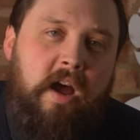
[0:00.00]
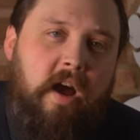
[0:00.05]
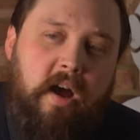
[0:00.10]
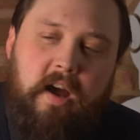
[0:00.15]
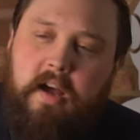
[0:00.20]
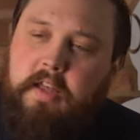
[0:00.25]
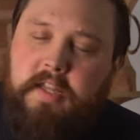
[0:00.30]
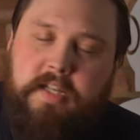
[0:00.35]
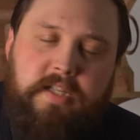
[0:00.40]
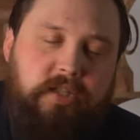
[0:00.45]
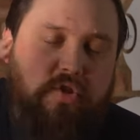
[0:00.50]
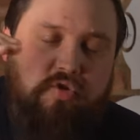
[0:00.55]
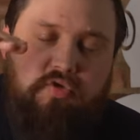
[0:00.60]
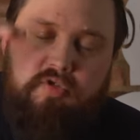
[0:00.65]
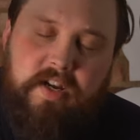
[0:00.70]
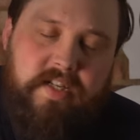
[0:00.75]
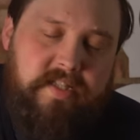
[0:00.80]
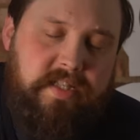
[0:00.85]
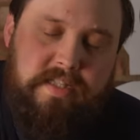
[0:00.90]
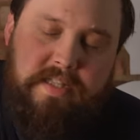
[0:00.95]
and they just
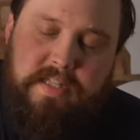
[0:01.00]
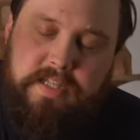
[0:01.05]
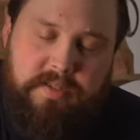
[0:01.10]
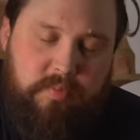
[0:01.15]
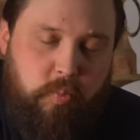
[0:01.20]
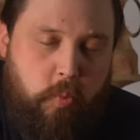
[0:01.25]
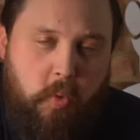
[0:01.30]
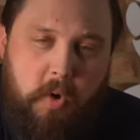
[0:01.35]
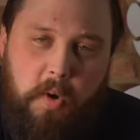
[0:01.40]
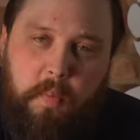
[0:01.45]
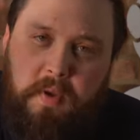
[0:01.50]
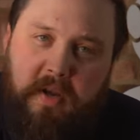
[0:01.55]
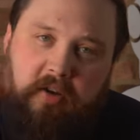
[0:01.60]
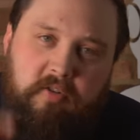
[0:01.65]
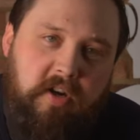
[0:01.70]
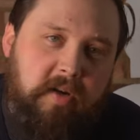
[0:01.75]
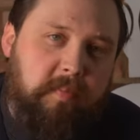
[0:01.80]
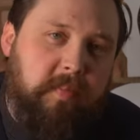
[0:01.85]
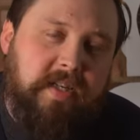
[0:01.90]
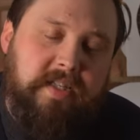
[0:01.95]
created this whopping
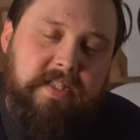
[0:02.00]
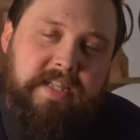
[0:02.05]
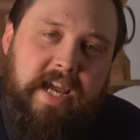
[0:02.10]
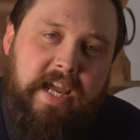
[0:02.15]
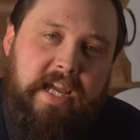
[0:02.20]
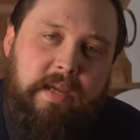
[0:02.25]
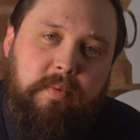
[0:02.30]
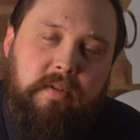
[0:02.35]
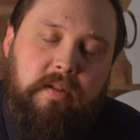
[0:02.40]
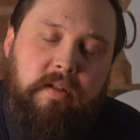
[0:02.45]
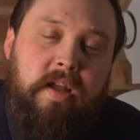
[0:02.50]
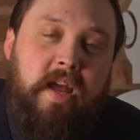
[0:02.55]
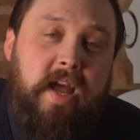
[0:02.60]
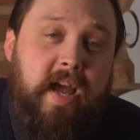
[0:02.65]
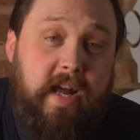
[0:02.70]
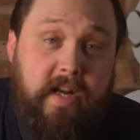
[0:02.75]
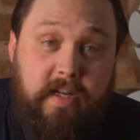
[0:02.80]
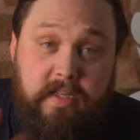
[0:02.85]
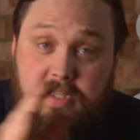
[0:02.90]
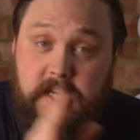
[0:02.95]
great big table,
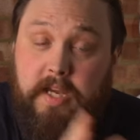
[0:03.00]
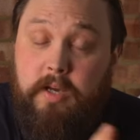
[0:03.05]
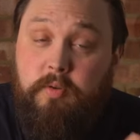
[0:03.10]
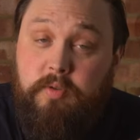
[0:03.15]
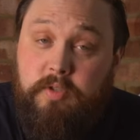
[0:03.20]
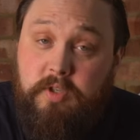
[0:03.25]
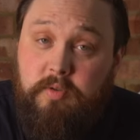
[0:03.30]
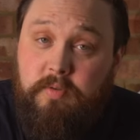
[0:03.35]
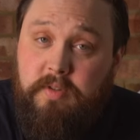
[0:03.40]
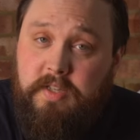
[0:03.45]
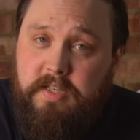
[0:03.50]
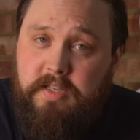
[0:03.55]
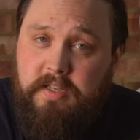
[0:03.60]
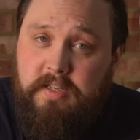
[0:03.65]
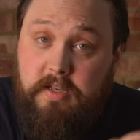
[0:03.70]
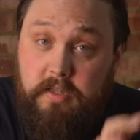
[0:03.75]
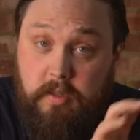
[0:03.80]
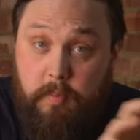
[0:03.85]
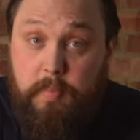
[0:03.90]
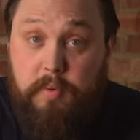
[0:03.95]
and it tells you
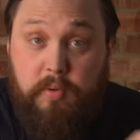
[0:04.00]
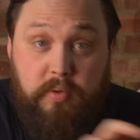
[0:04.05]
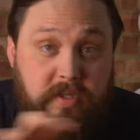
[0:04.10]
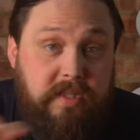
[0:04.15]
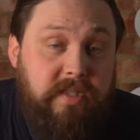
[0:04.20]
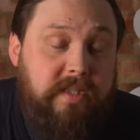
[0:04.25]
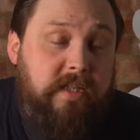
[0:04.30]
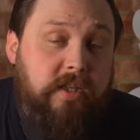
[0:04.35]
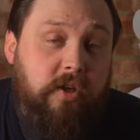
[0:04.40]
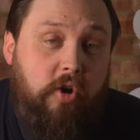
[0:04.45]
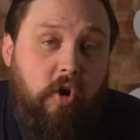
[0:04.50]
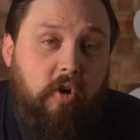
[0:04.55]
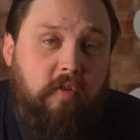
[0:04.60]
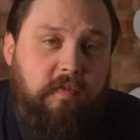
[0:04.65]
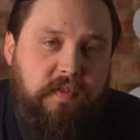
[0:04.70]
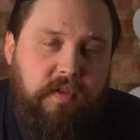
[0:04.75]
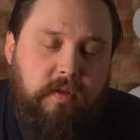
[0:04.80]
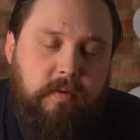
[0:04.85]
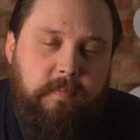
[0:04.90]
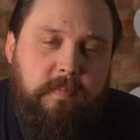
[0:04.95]
the buoyancy
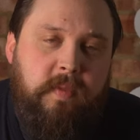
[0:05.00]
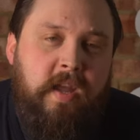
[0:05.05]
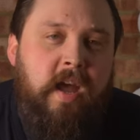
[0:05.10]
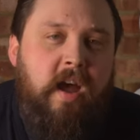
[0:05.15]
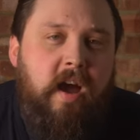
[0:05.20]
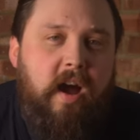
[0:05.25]
of them,